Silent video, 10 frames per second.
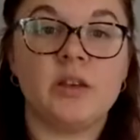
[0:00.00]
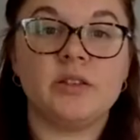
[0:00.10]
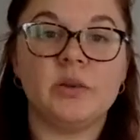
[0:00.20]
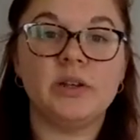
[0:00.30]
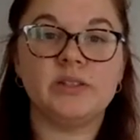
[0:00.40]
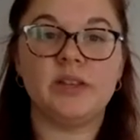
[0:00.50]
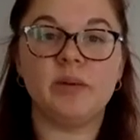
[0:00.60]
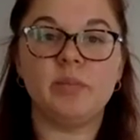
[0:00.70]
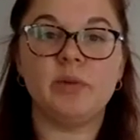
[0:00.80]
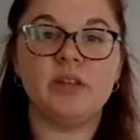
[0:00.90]
So our
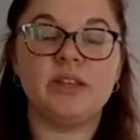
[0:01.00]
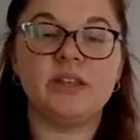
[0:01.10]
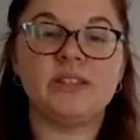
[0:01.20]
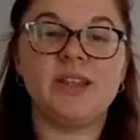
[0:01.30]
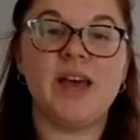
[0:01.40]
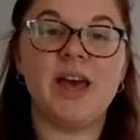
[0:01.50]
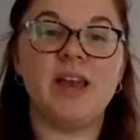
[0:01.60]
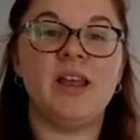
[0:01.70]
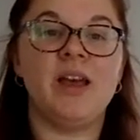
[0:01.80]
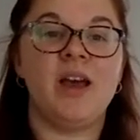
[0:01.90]
example is that
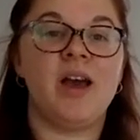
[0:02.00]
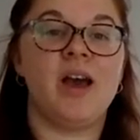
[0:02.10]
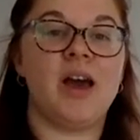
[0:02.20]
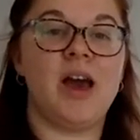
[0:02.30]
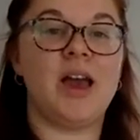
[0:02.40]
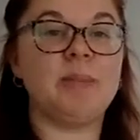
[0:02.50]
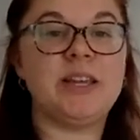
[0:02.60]
I'm